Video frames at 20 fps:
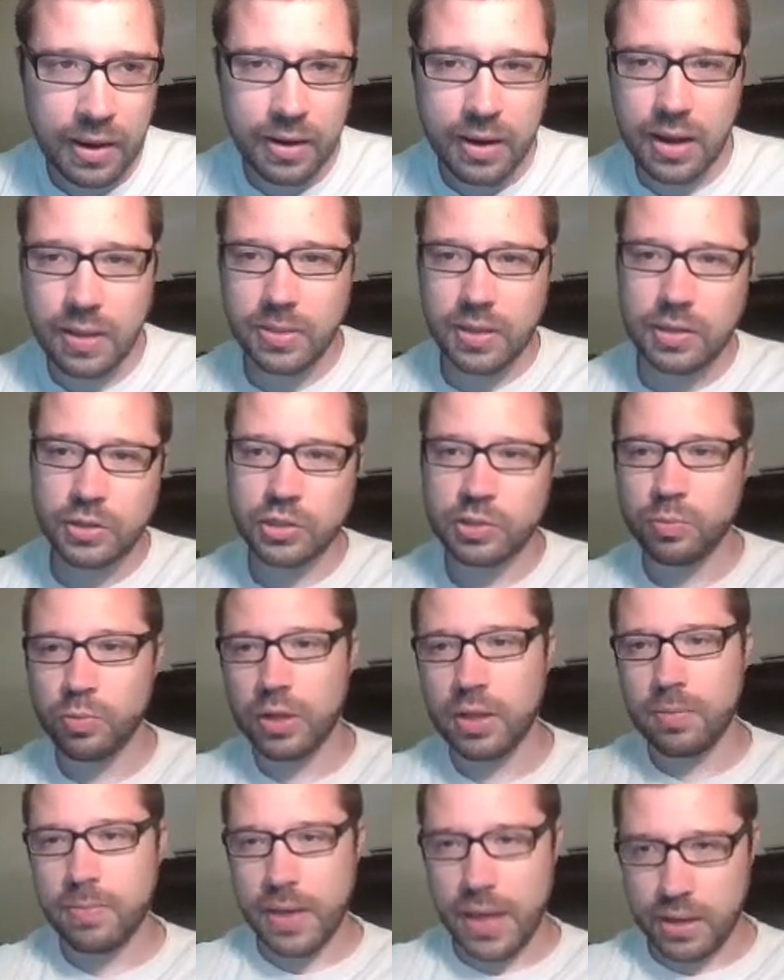And then just
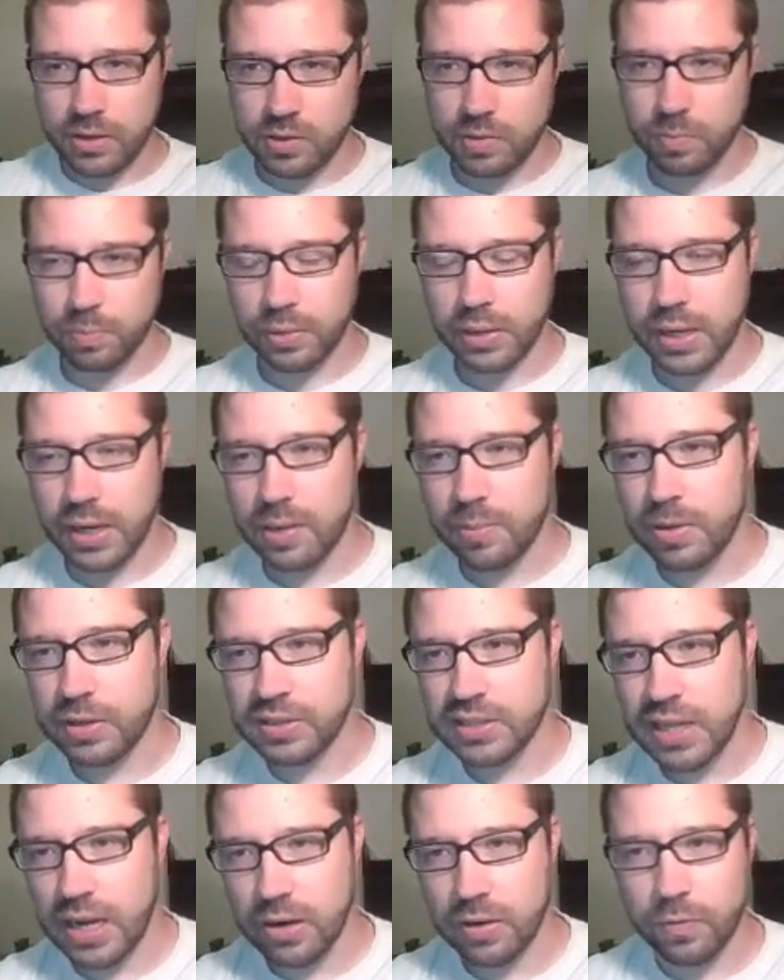bring it back into play by
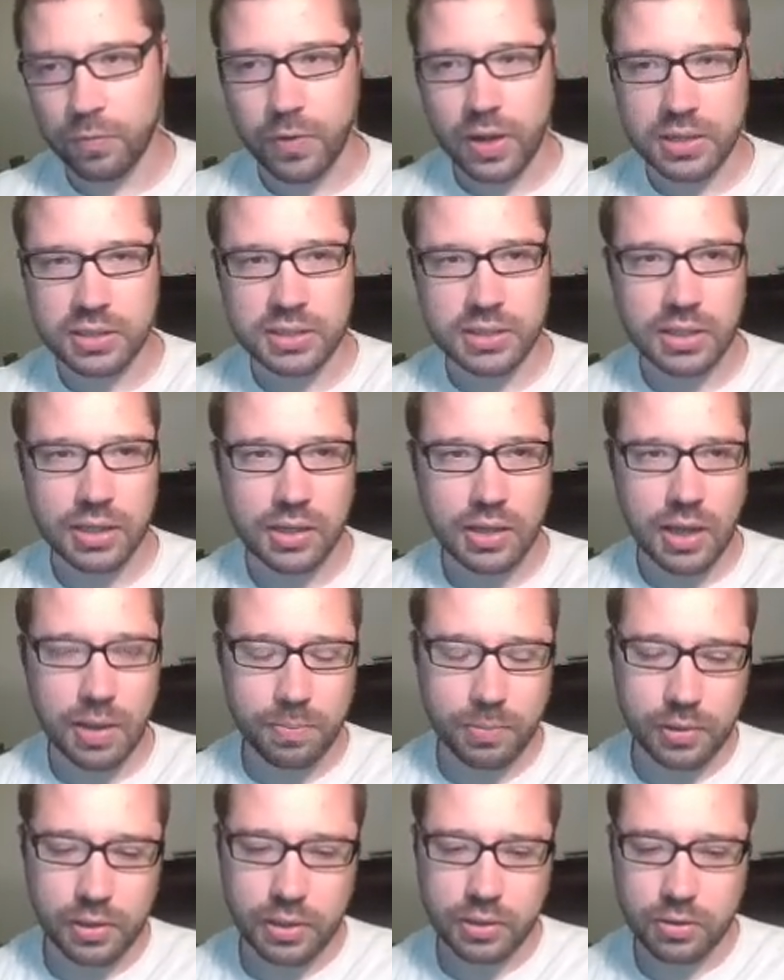sacrificing a
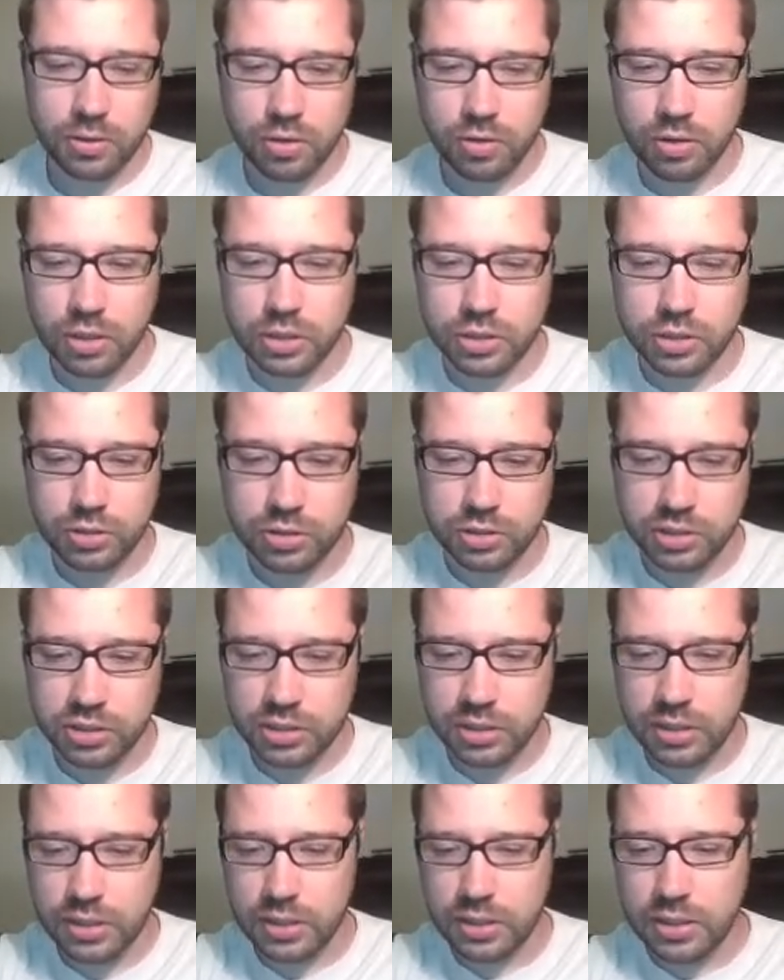couple other creatures
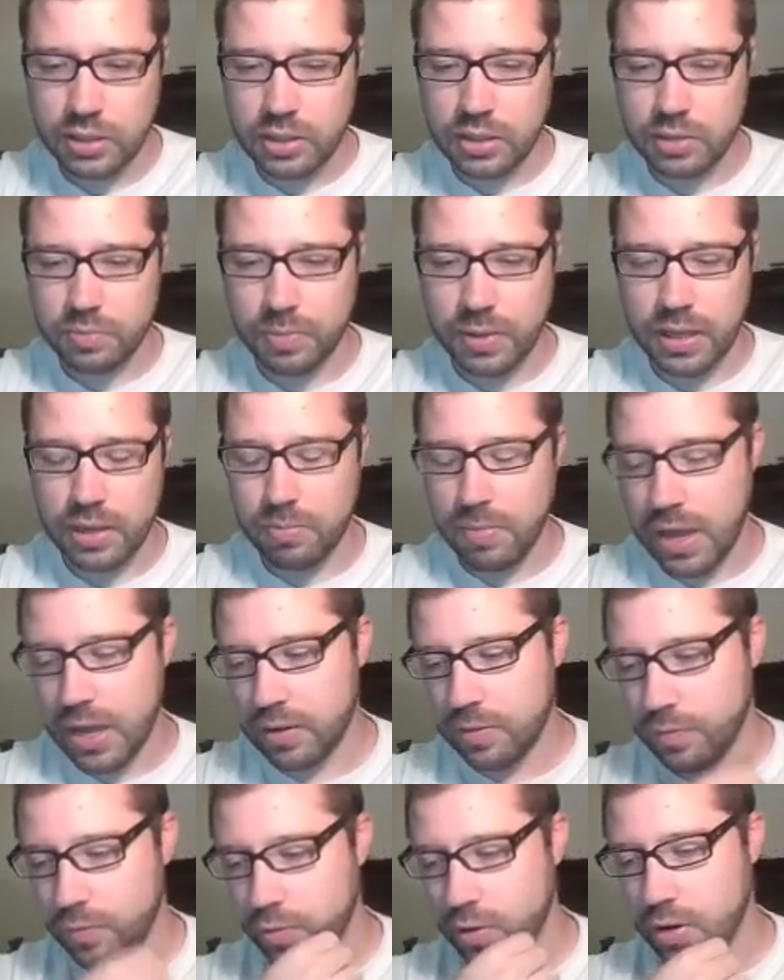and paying
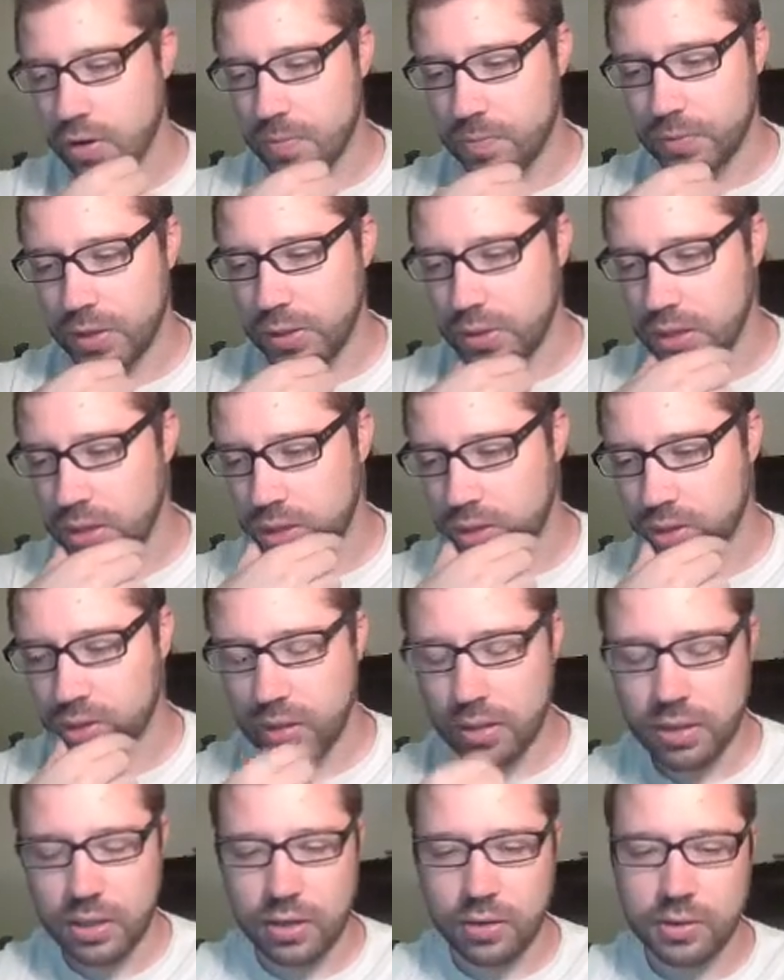mana for it. I think,
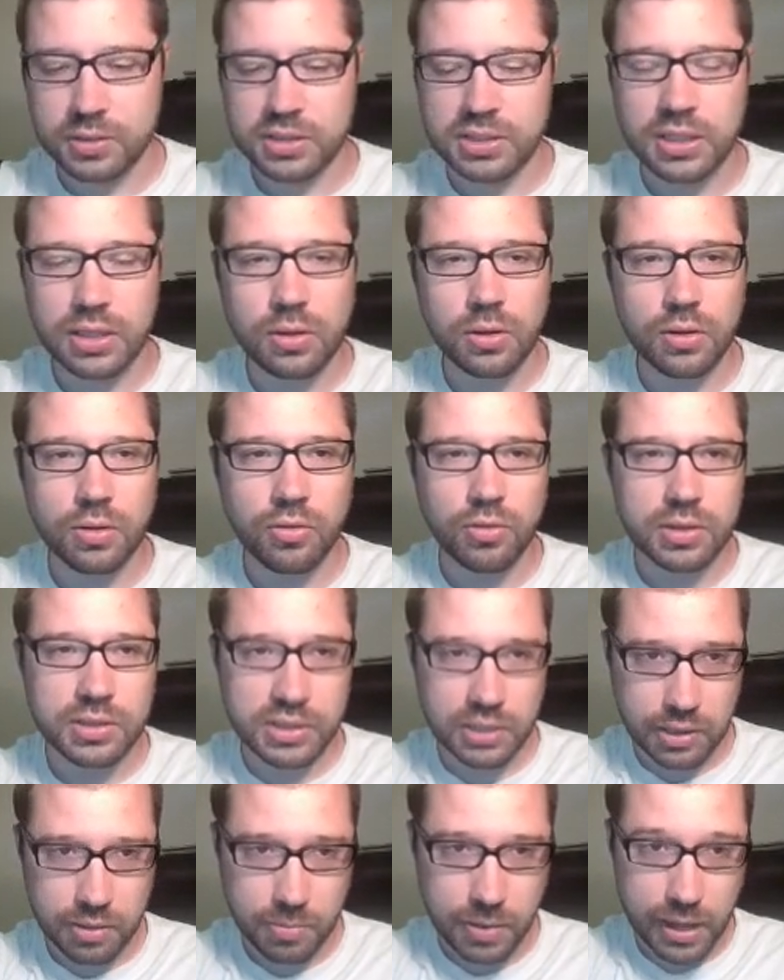you know, a single
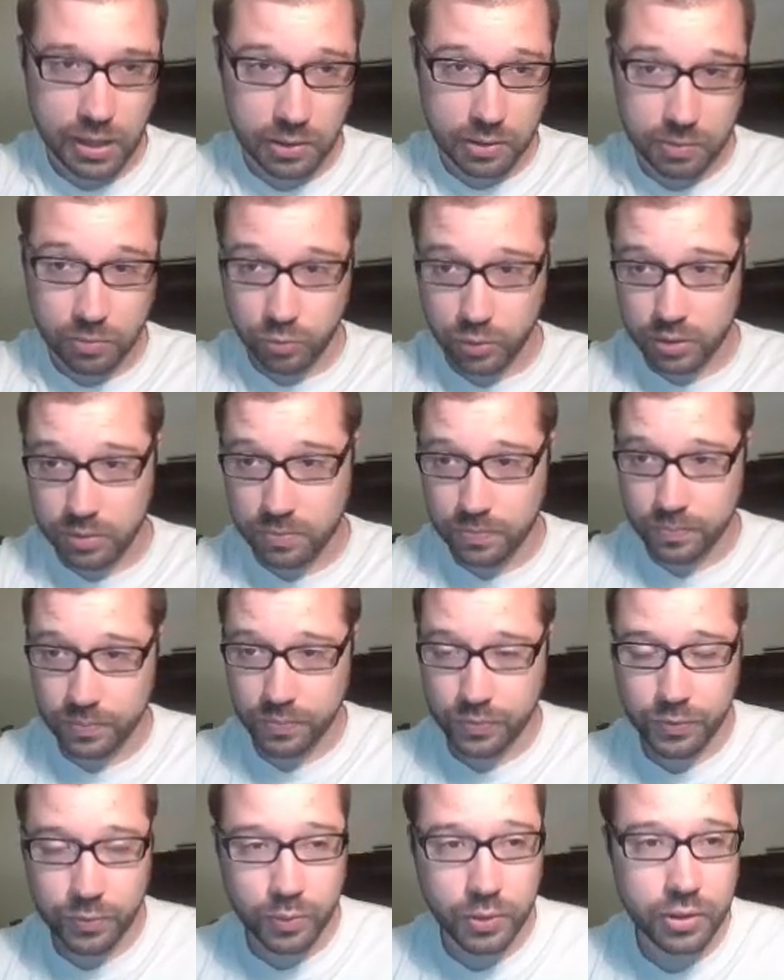Grizzly Amalgam would
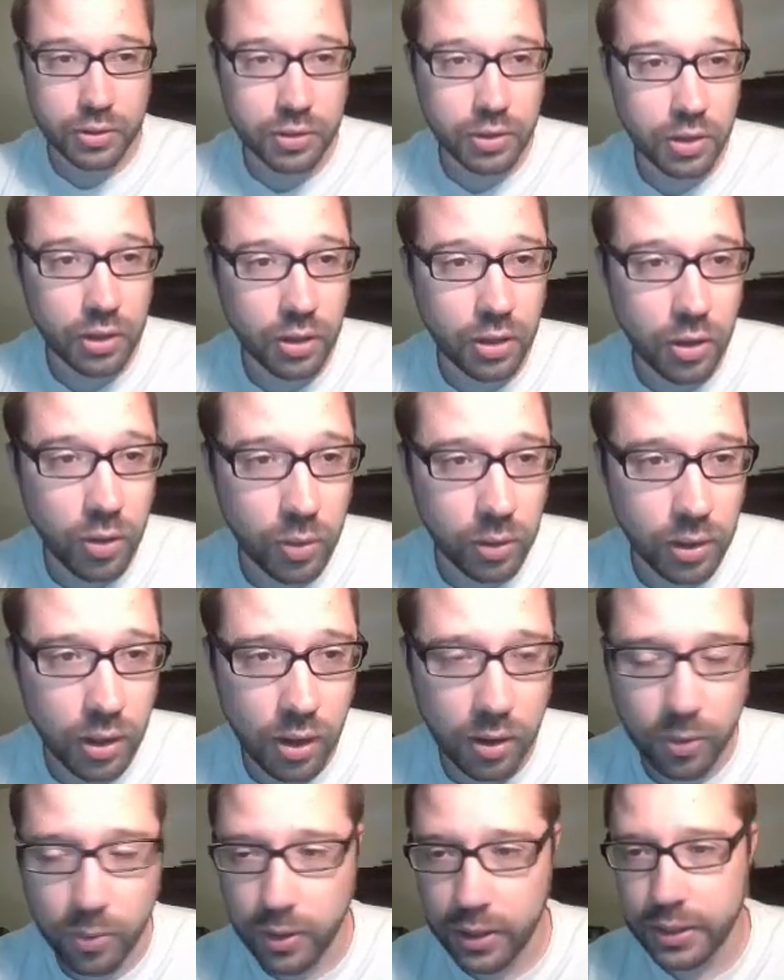go a
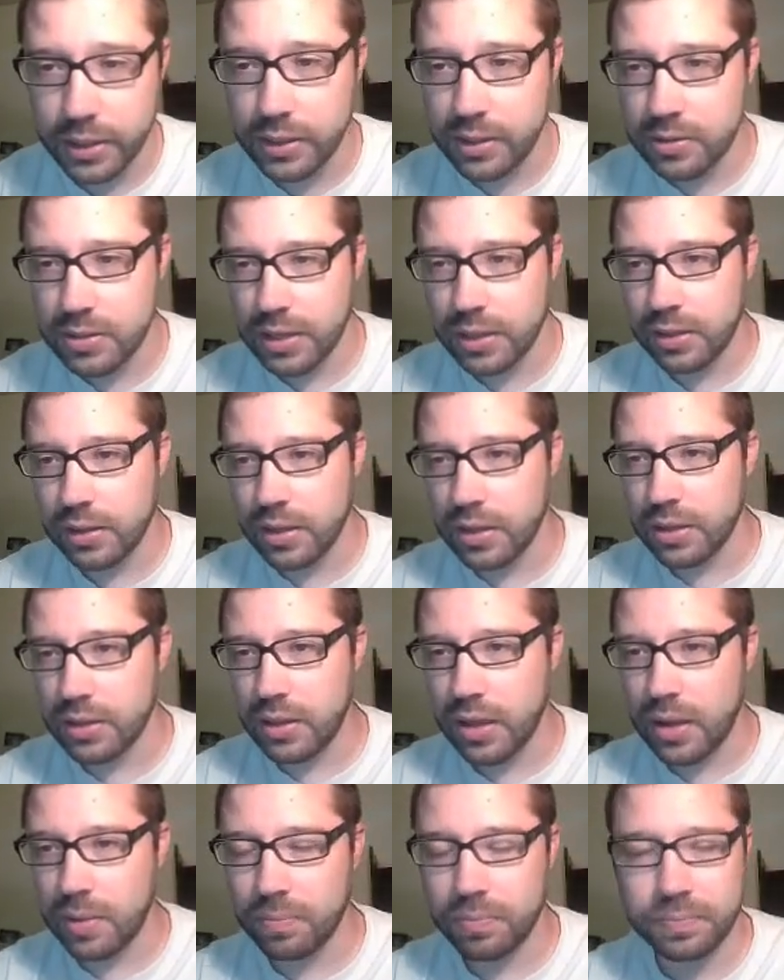long way in a deck like
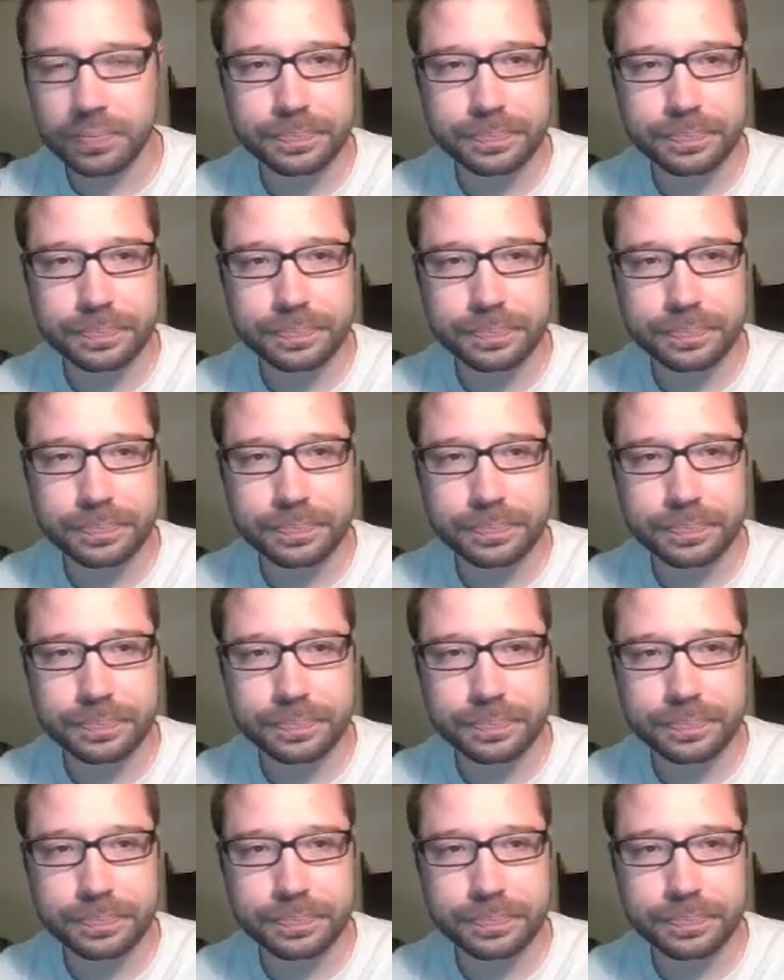that.